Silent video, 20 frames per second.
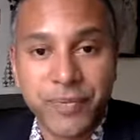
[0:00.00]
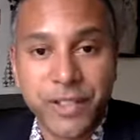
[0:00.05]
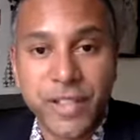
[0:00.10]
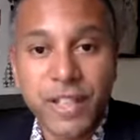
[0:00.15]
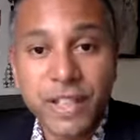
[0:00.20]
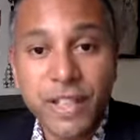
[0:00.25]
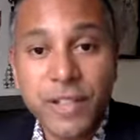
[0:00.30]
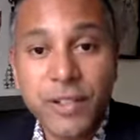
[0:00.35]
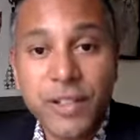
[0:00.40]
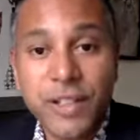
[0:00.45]

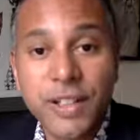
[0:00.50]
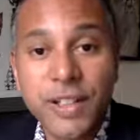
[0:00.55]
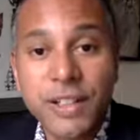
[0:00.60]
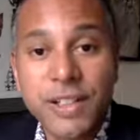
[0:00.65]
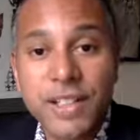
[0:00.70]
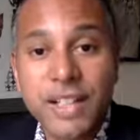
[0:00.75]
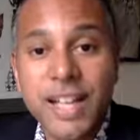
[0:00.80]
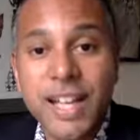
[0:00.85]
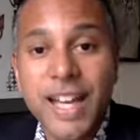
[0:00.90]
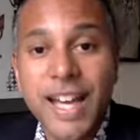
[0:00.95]
In other
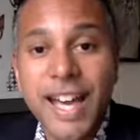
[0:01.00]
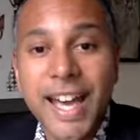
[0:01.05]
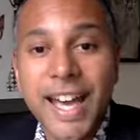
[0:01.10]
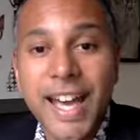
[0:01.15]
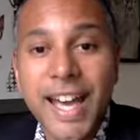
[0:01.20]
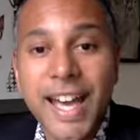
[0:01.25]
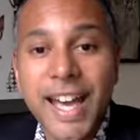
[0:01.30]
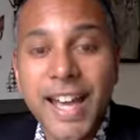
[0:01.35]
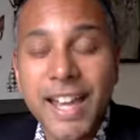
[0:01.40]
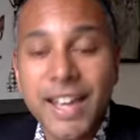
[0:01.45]
words,
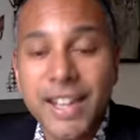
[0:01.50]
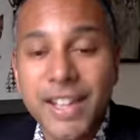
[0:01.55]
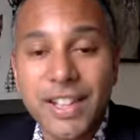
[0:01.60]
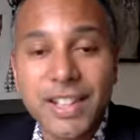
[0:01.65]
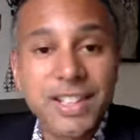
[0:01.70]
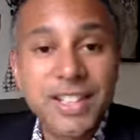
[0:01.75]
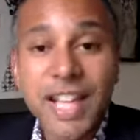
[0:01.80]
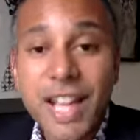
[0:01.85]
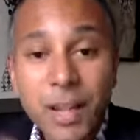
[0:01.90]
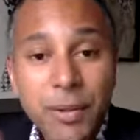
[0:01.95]

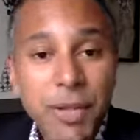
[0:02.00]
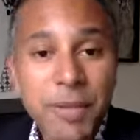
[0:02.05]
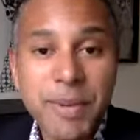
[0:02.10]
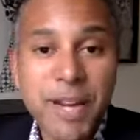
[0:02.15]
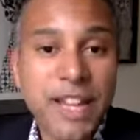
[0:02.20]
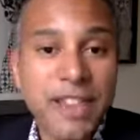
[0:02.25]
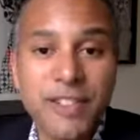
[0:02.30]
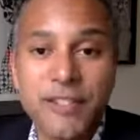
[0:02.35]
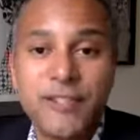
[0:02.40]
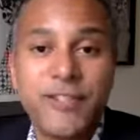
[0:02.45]
tell me
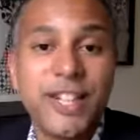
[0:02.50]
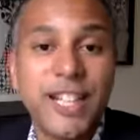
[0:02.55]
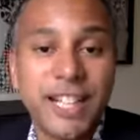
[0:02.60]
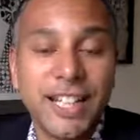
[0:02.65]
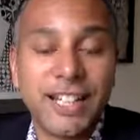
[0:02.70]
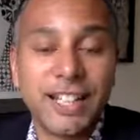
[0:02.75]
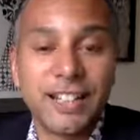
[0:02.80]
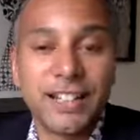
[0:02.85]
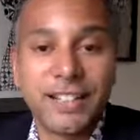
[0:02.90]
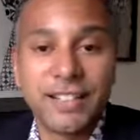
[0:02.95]
about the
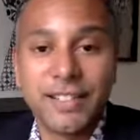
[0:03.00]
villain.